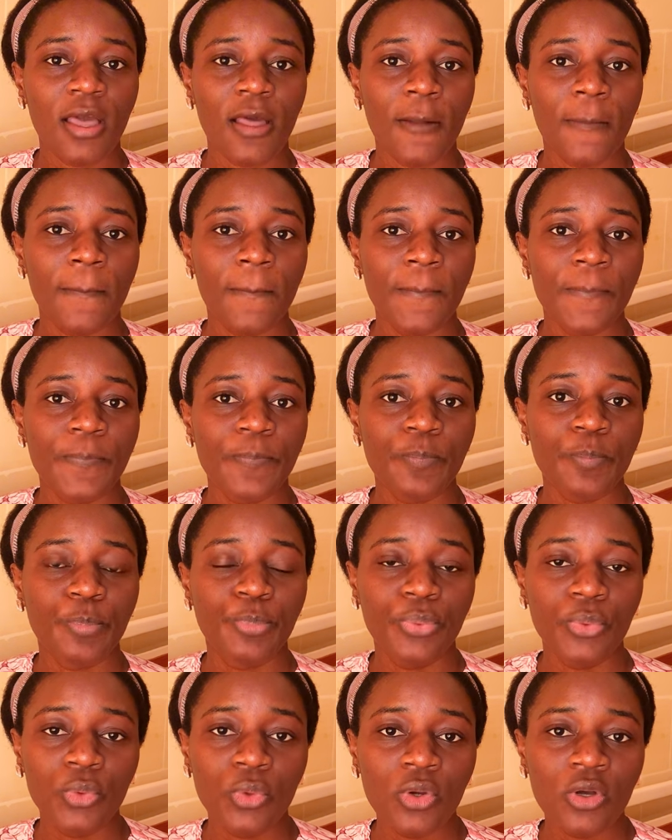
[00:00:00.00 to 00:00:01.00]

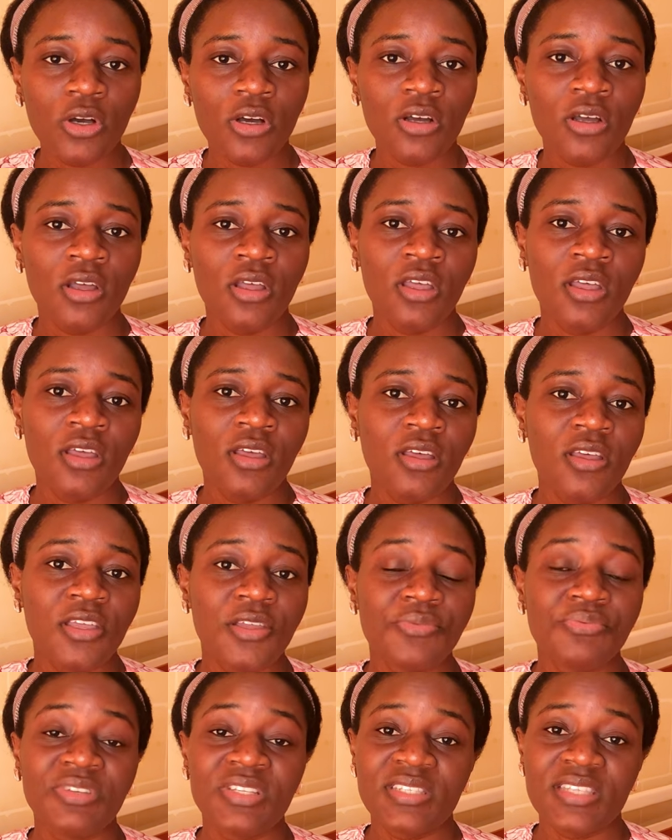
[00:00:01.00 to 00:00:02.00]
book
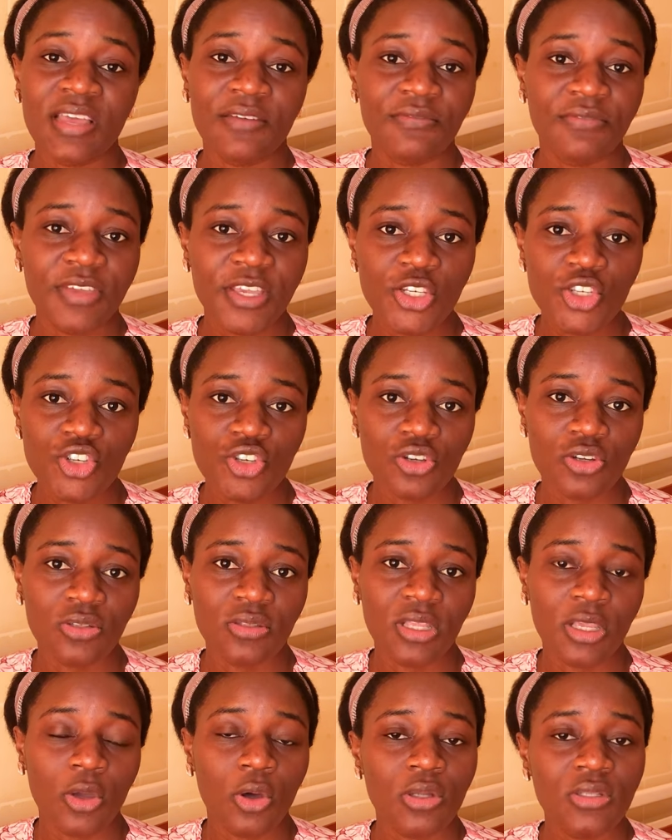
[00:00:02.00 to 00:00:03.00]
a
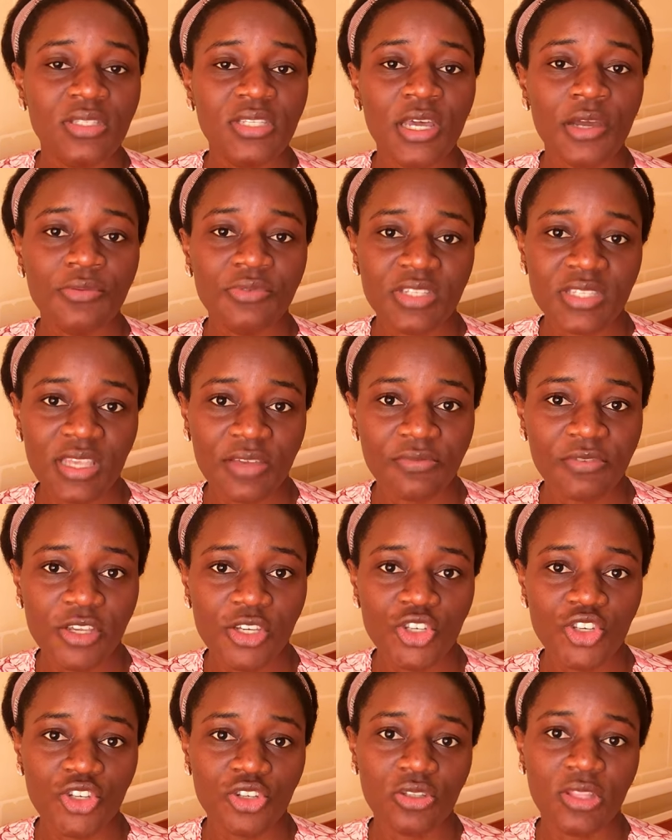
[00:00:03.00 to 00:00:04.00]
reservation, a hotel
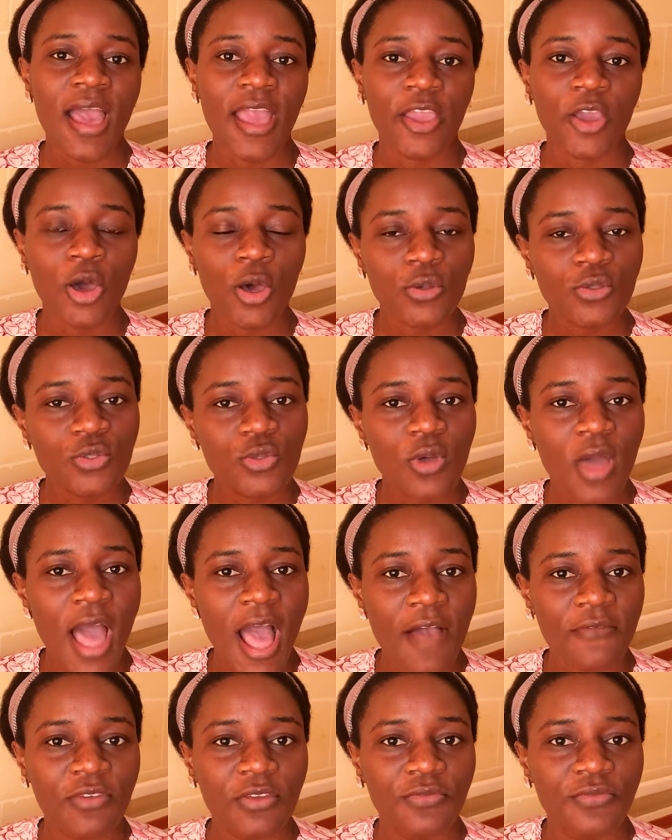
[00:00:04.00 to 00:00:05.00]
reservation. I also
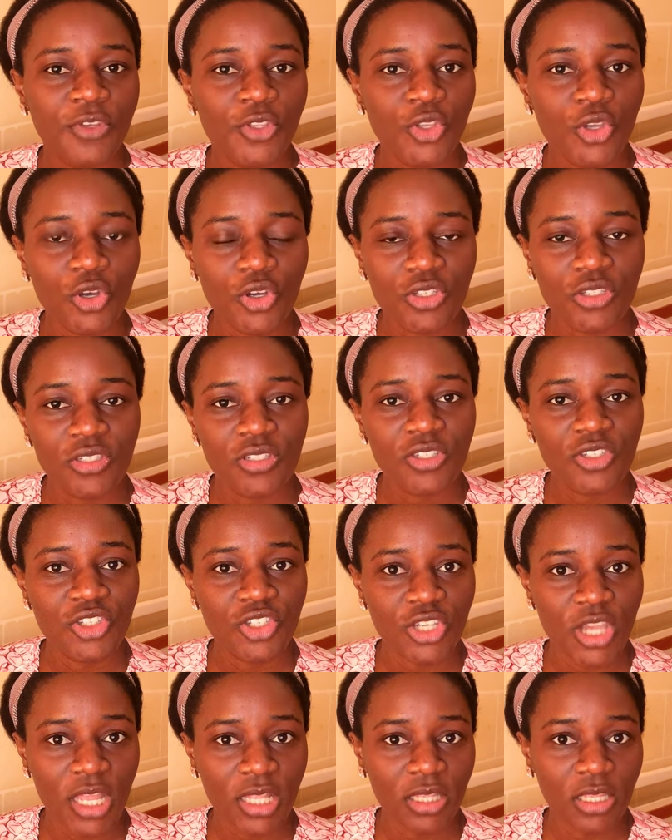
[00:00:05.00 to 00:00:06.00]
have a video on this
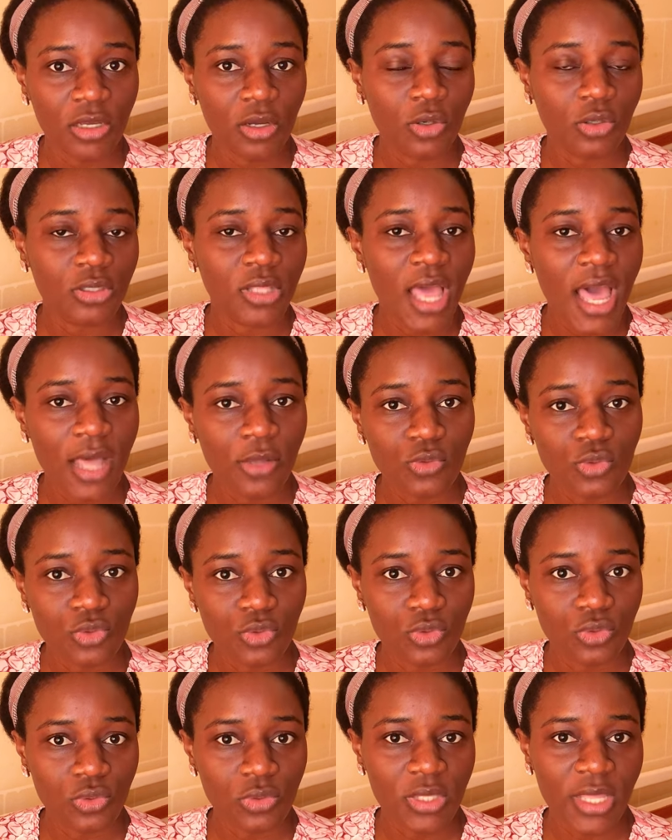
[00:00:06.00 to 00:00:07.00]
channel on how to
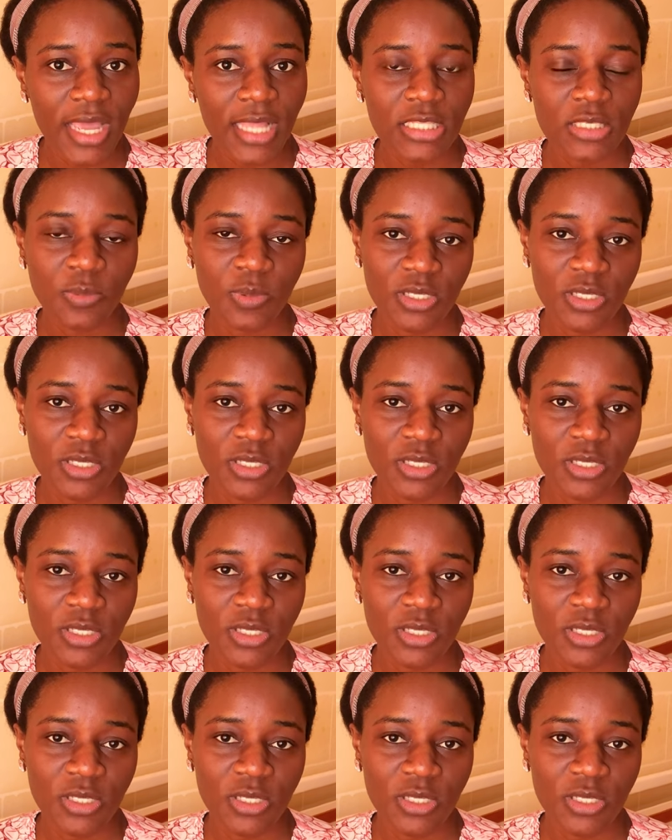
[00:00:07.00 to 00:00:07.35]
do that.